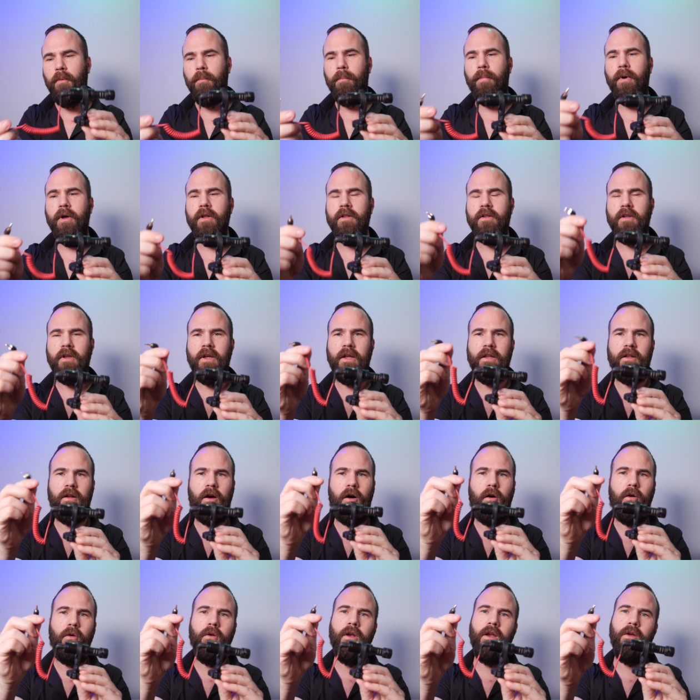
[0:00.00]
but it
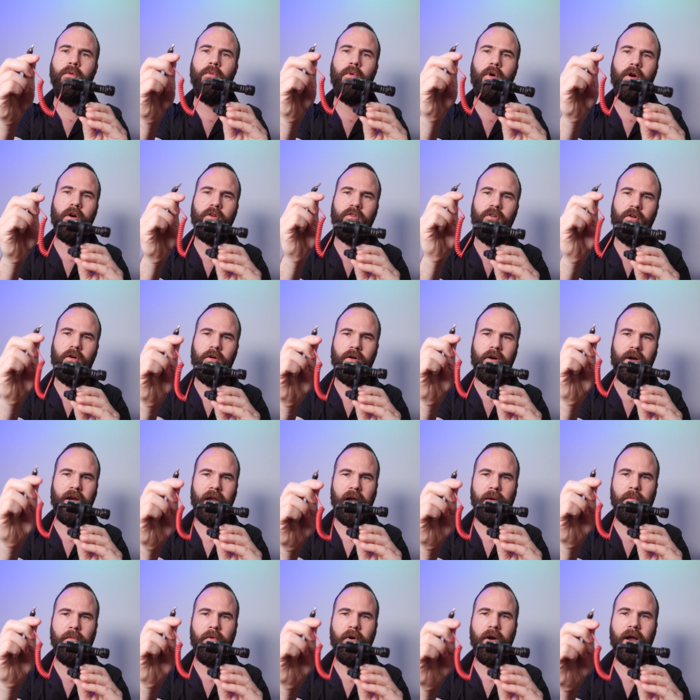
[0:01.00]
only works on
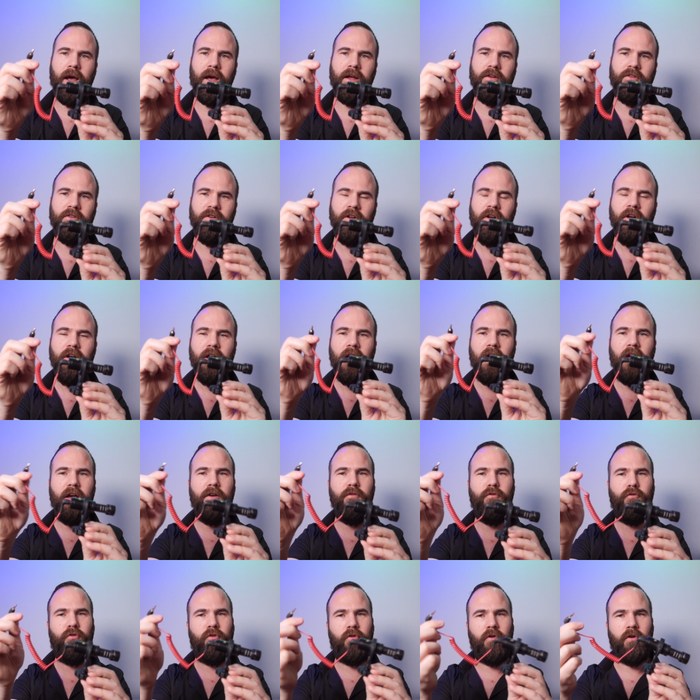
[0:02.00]
cameras
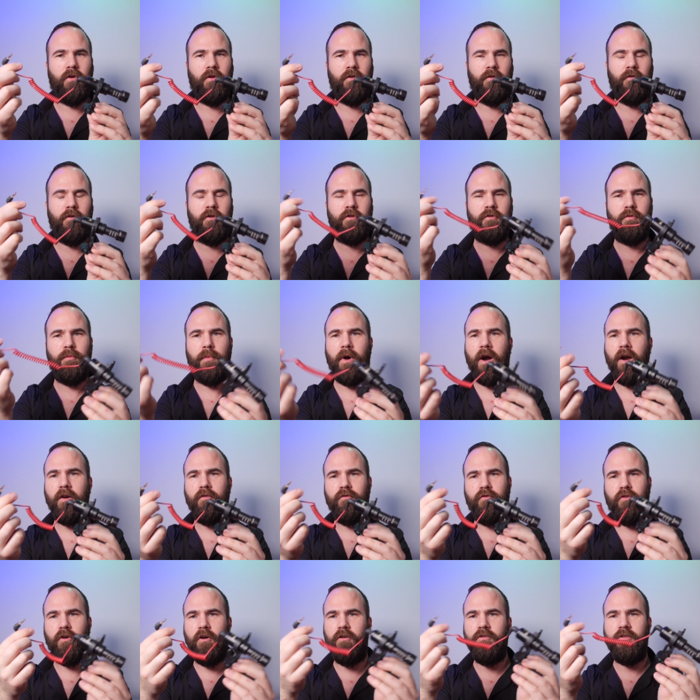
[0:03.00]
and for
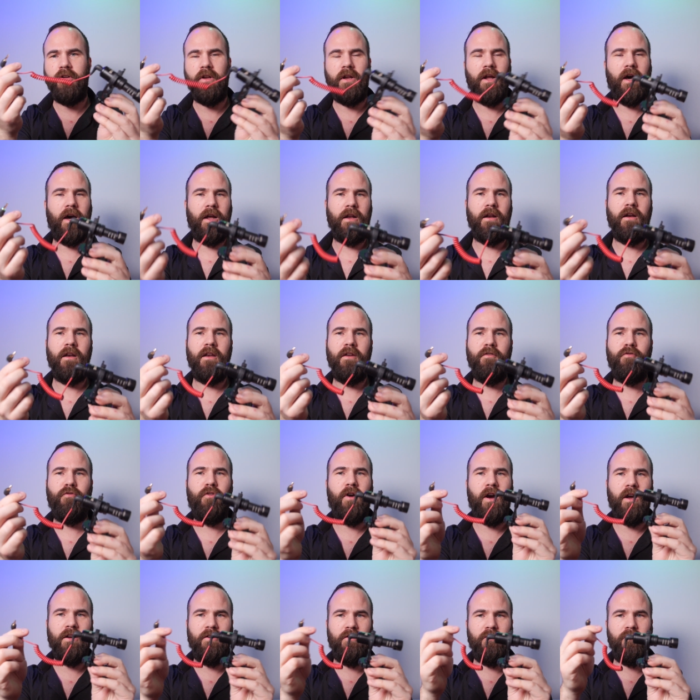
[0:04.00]
smartphones and other
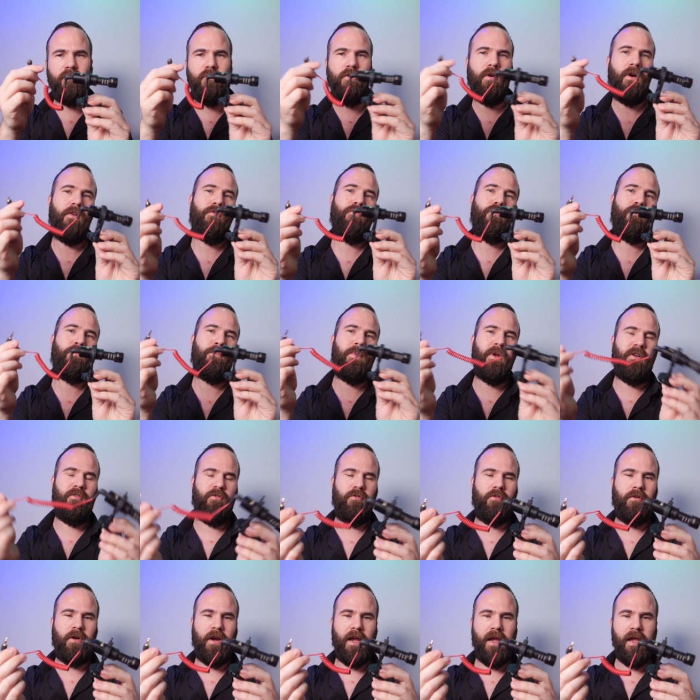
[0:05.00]
devices you have
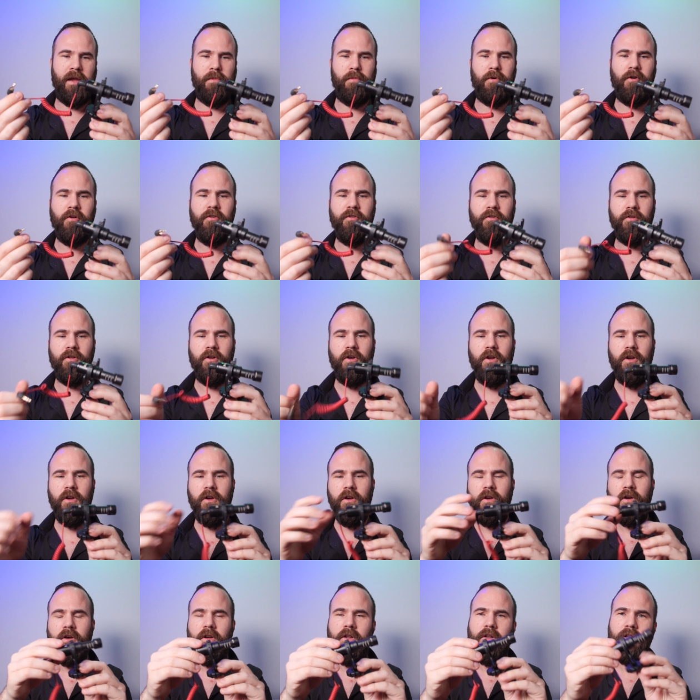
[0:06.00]
special cables.
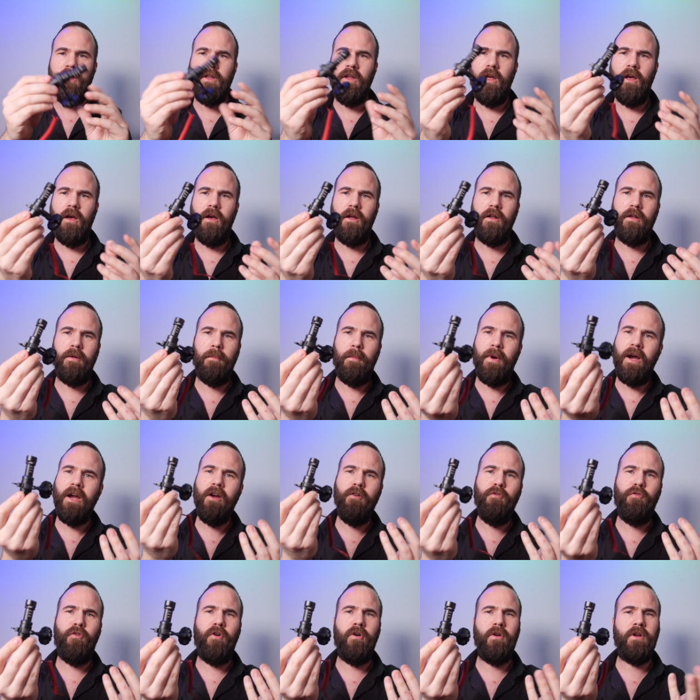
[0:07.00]
Uh, the
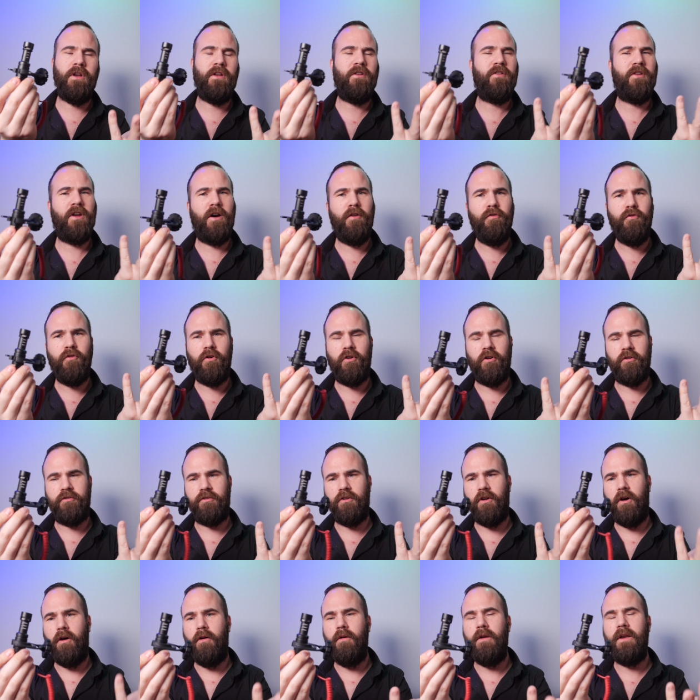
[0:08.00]
microphone itself
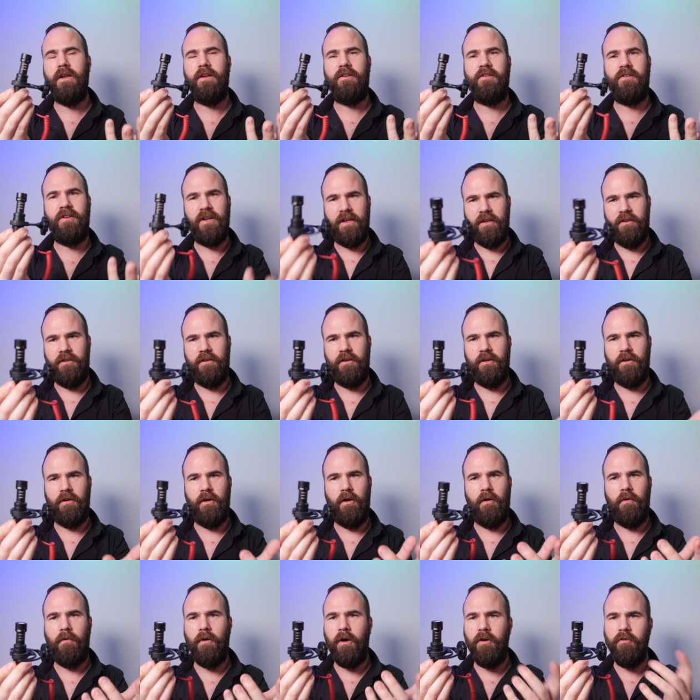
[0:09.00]
costs only 60
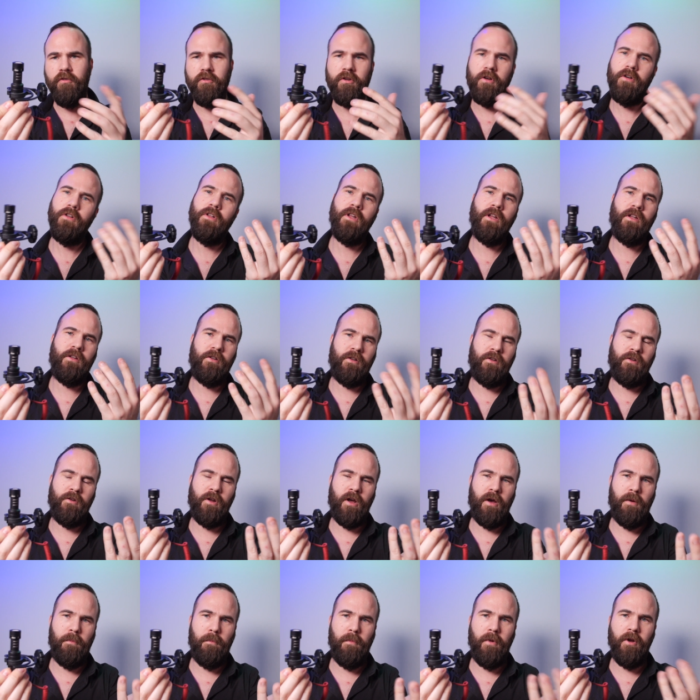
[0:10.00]
euros, so that's
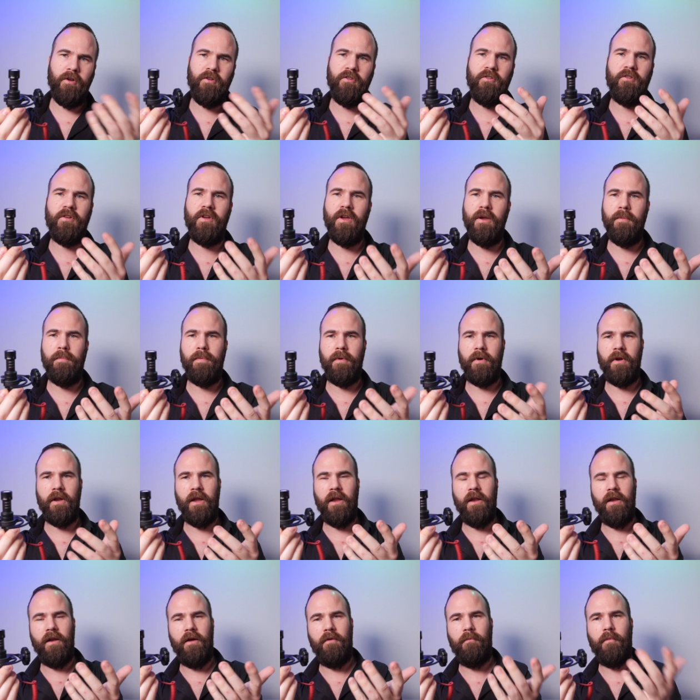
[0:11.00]
uh, much cheaper
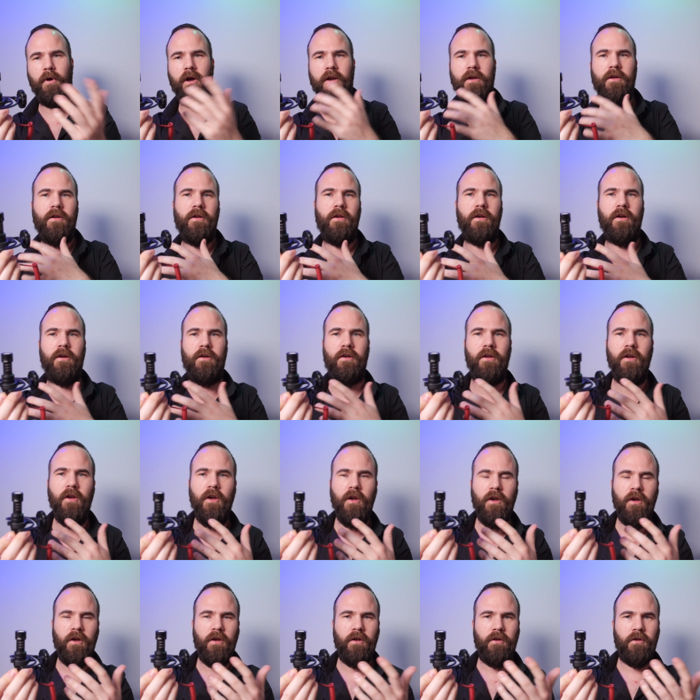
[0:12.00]
than the 100
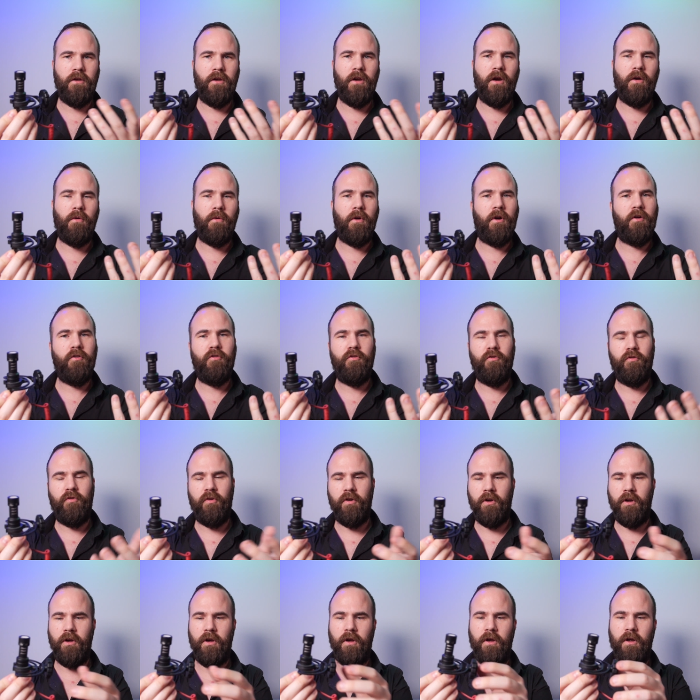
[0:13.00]
euros
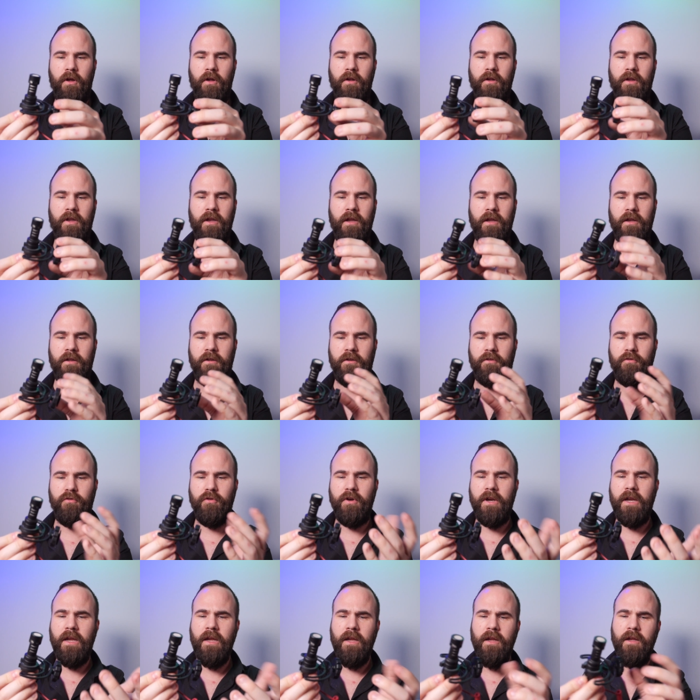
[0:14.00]
for the
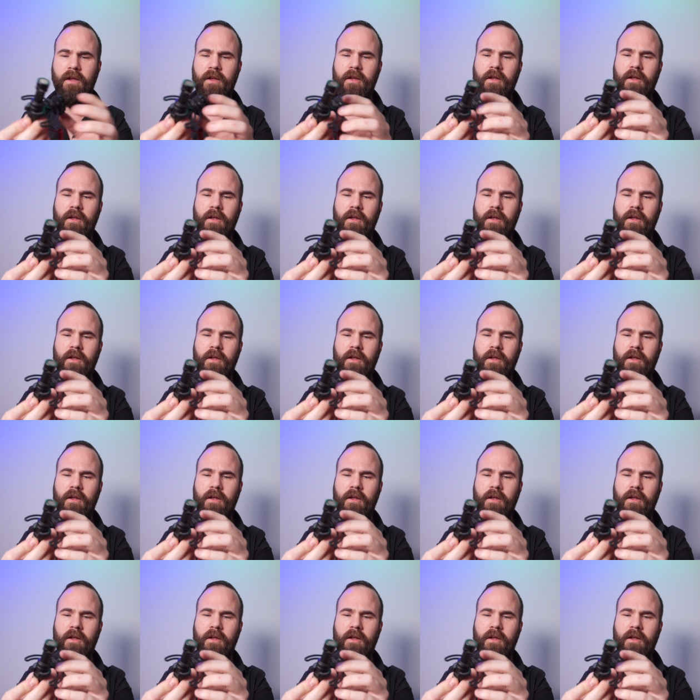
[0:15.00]
D3.